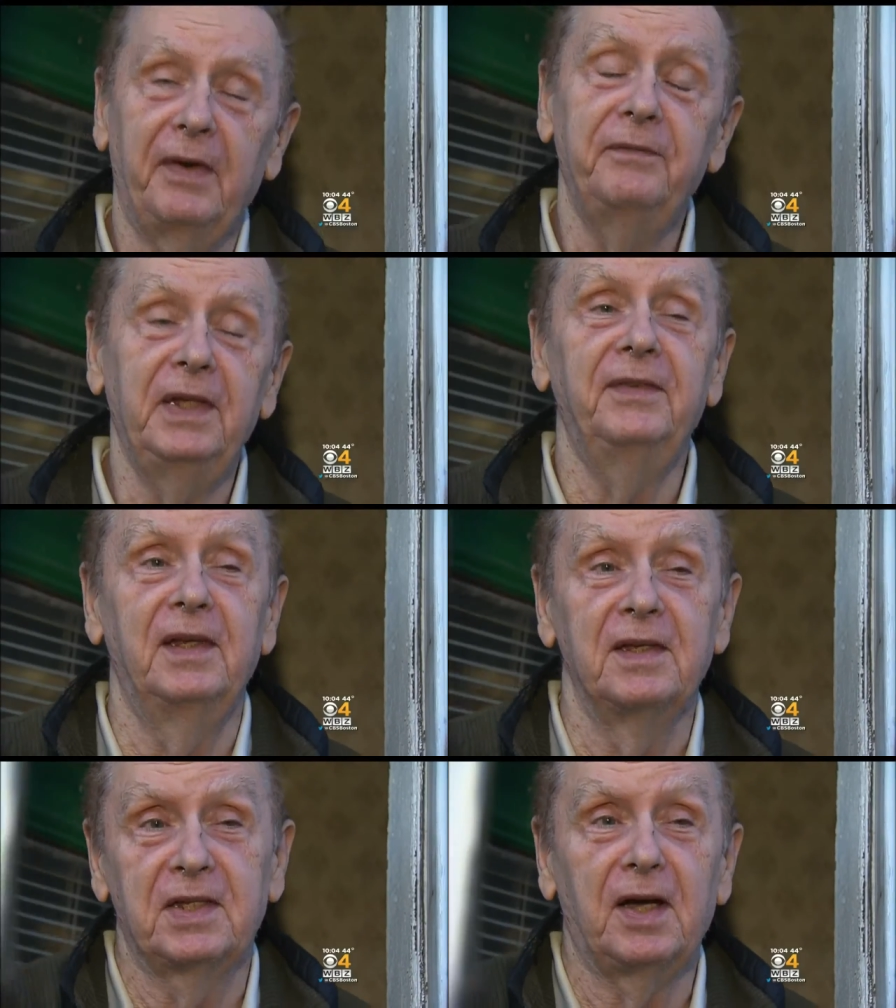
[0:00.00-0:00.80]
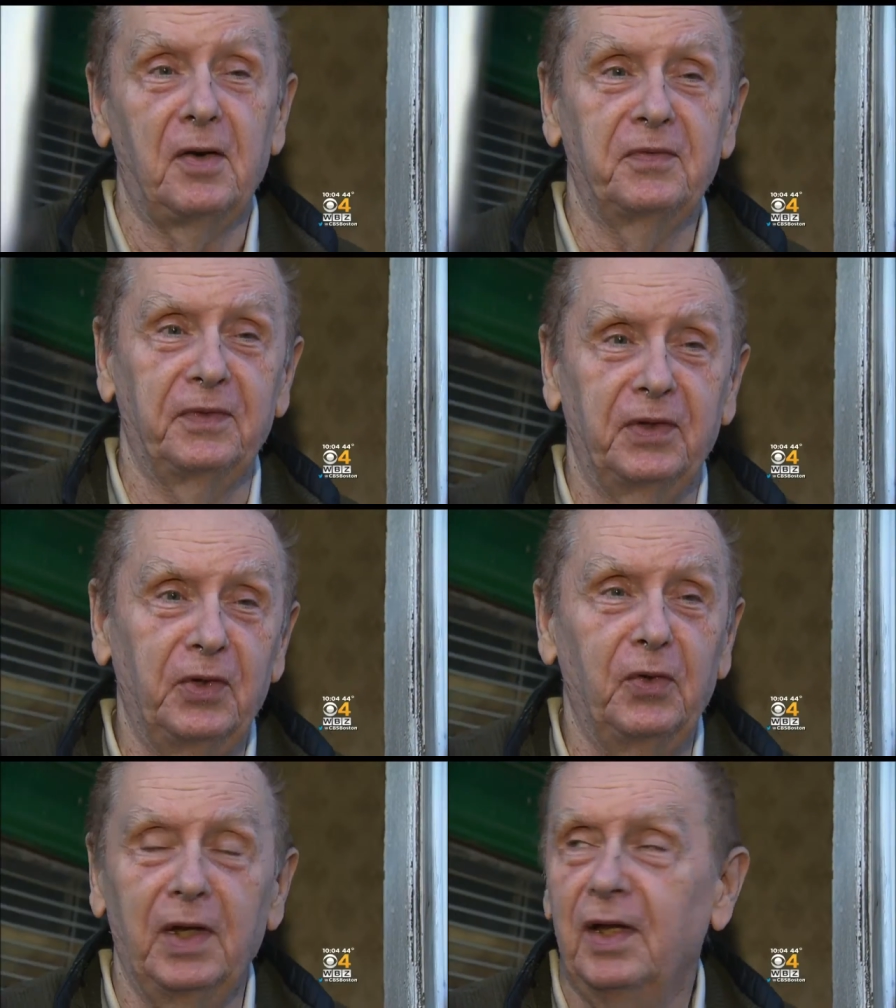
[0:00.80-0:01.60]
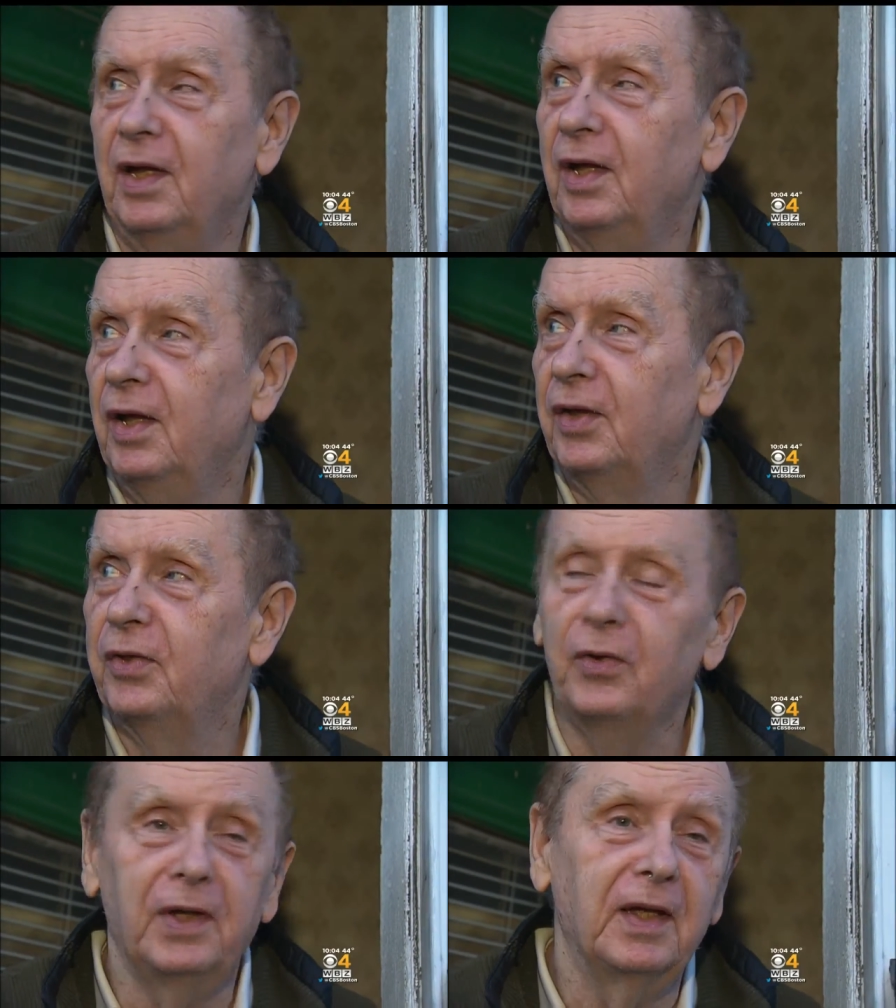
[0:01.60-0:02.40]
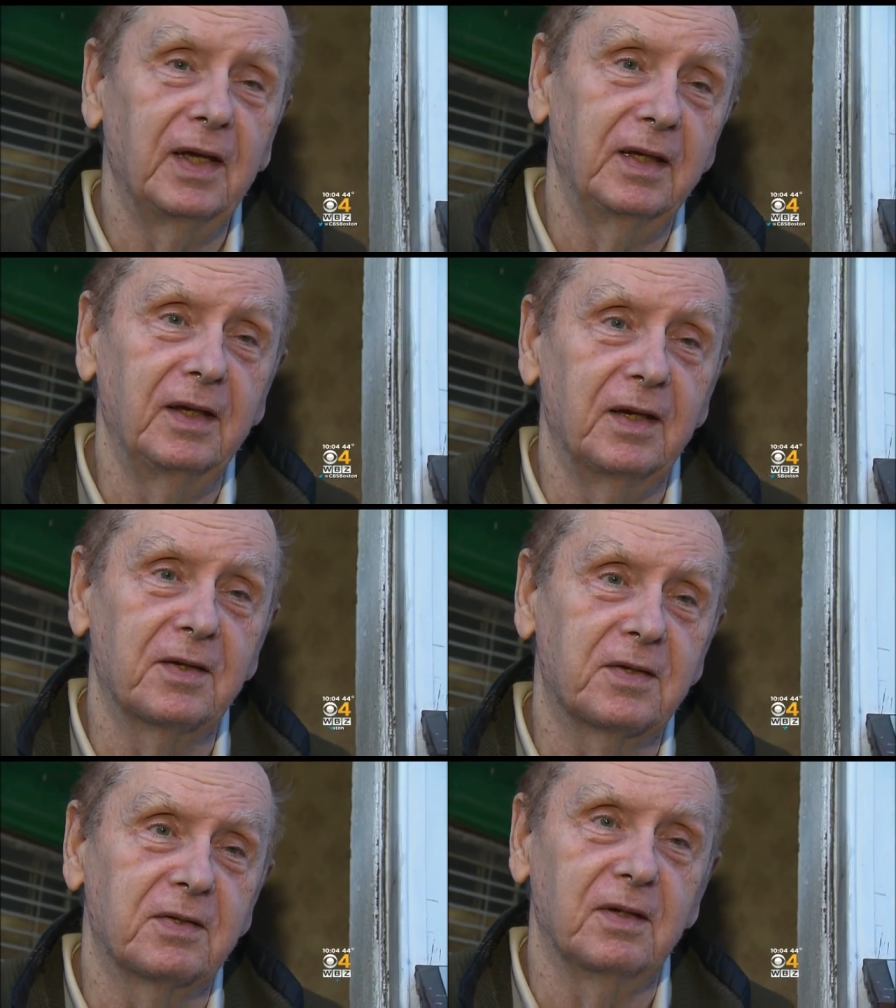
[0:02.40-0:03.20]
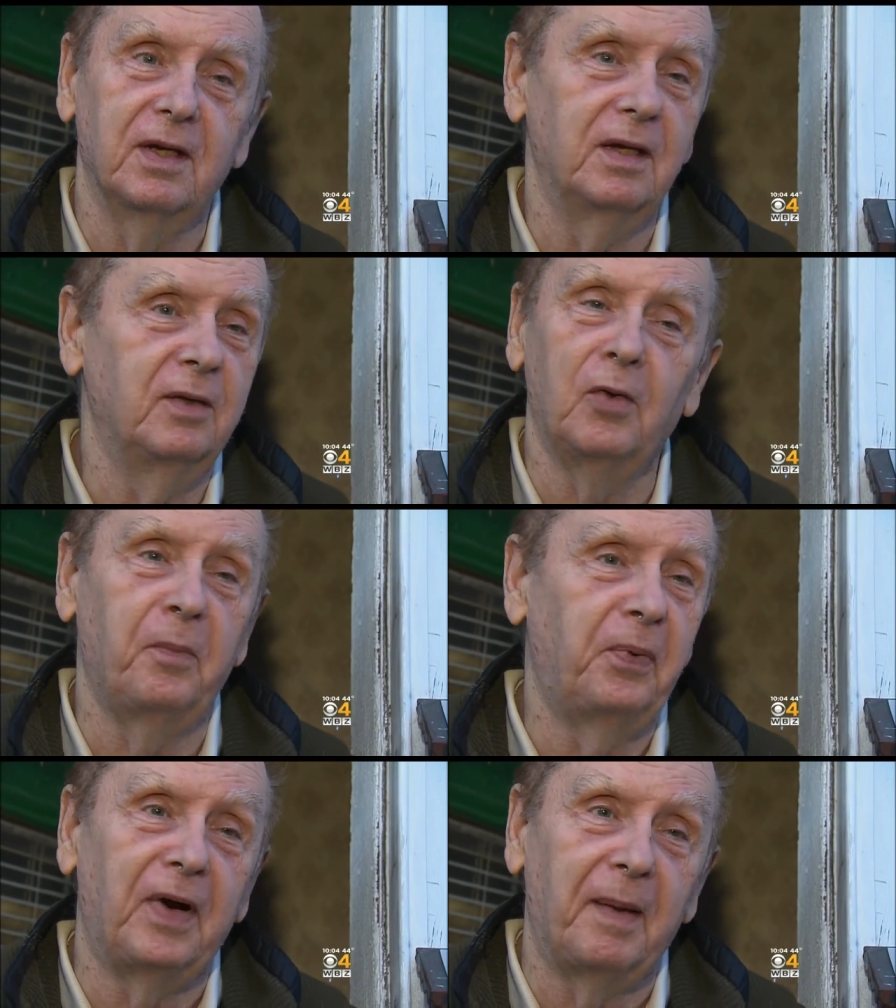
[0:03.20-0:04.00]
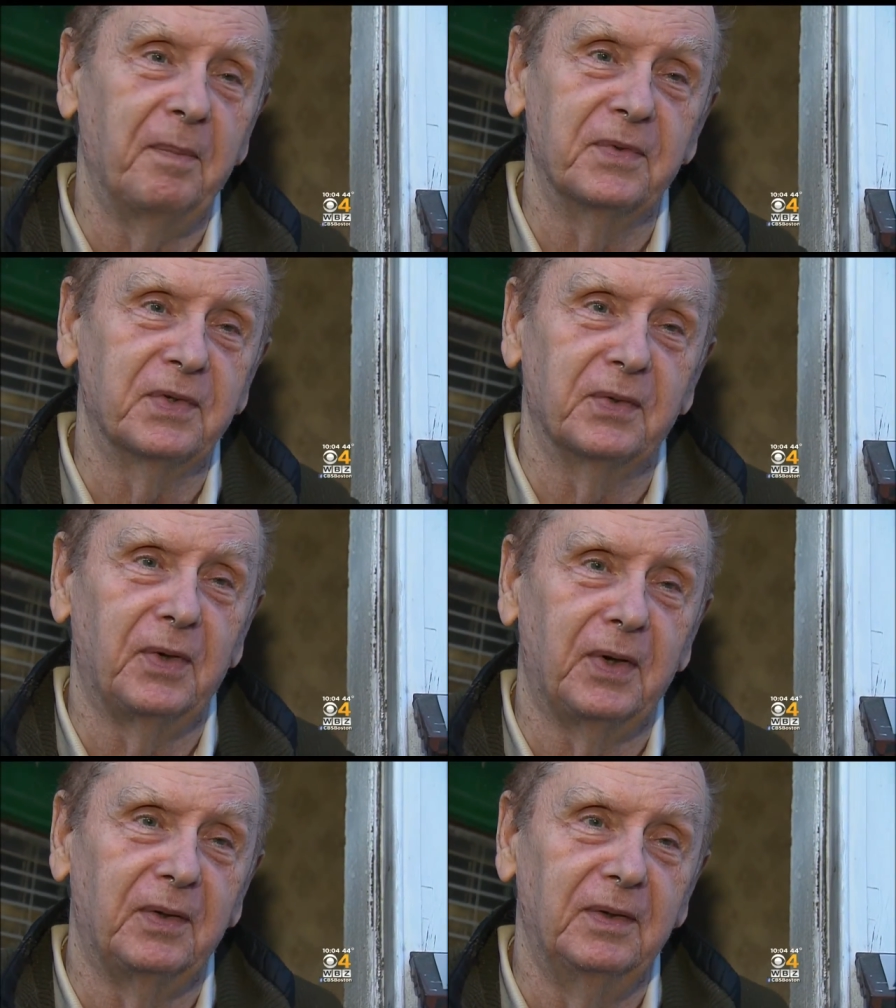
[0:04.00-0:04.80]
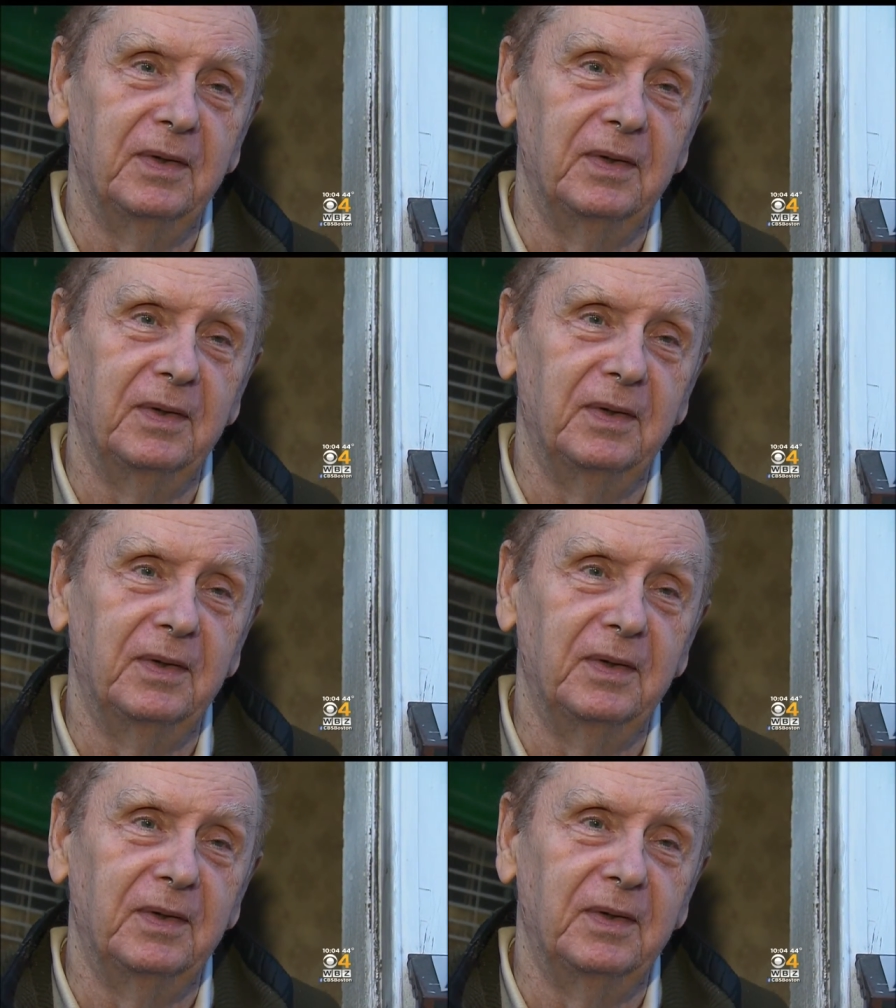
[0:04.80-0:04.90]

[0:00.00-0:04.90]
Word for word: I've lived in this house for 30, 38 years and no problems at all.